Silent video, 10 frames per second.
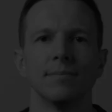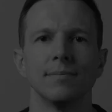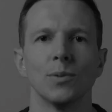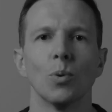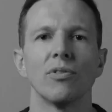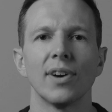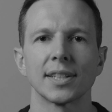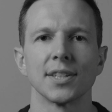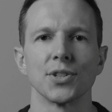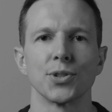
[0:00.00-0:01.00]
What
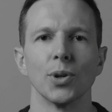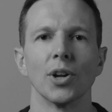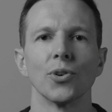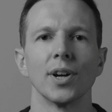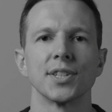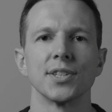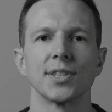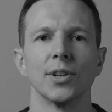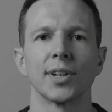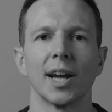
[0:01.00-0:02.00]
factors do
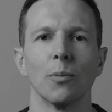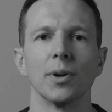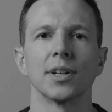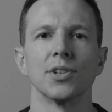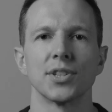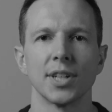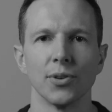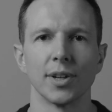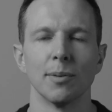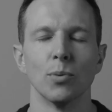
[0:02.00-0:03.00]
underwriters look at when
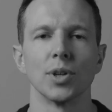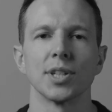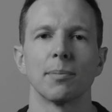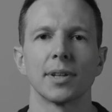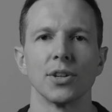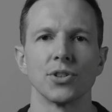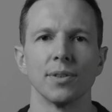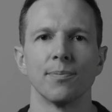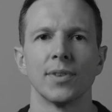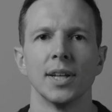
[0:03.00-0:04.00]
considering a mortgage application?
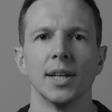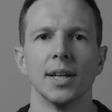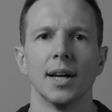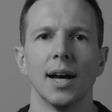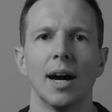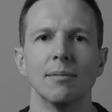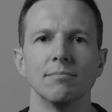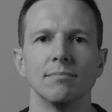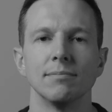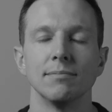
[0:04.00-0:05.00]

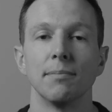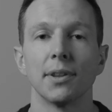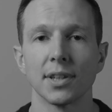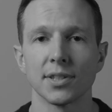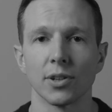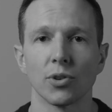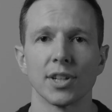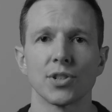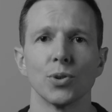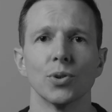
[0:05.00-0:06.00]
Be things like
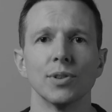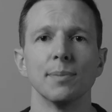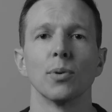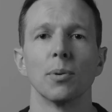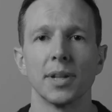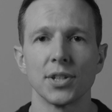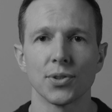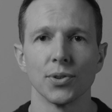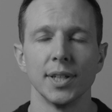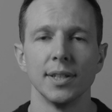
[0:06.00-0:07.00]
credit score, employment
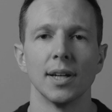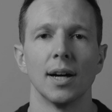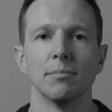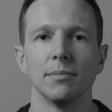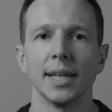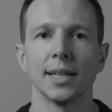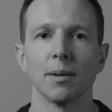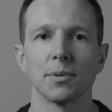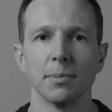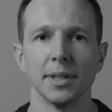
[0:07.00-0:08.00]
history,
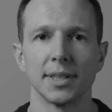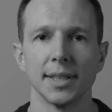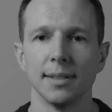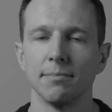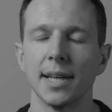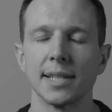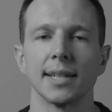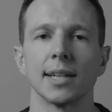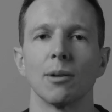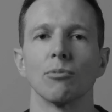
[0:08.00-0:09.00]
income stability, debt
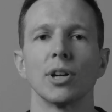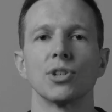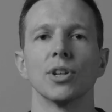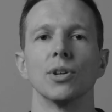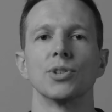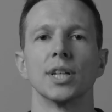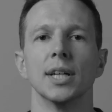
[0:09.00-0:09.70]
to income ratios,